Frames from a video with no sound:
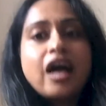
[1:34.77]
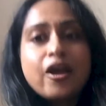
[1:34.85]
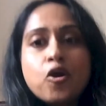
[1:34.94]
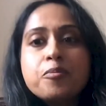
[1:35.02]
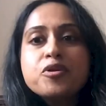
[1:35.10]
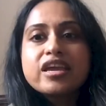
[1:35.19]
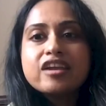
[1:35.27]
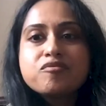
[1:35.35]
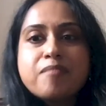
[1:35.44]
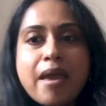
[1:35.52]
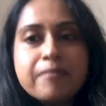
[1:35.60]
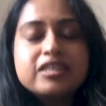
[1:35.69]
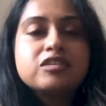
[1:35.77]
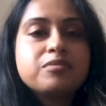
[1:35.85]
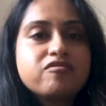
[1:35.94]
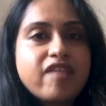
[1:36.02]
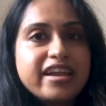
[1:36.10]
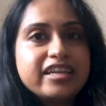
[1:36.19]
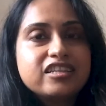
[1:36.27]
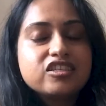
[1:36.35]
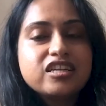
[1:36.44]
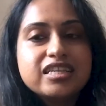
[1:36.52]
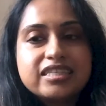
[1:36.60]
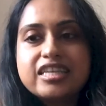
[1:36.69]
I hope you can remember to be ready
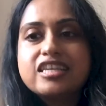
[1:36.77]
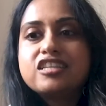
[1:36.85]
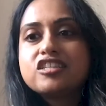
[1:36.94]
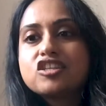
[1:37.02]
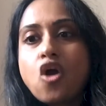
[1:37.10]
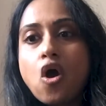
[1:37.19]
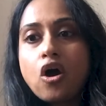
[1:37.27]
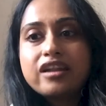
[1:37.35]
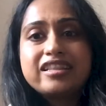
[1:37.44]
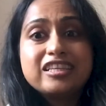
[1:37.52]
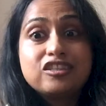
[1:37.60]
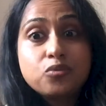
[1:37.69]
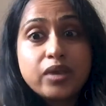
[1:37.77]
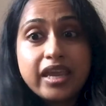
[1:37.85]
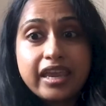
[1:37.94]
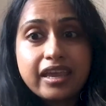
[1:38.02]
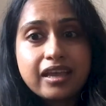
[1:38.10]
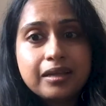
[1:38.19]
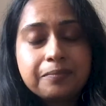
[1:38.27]
to listen to God this week.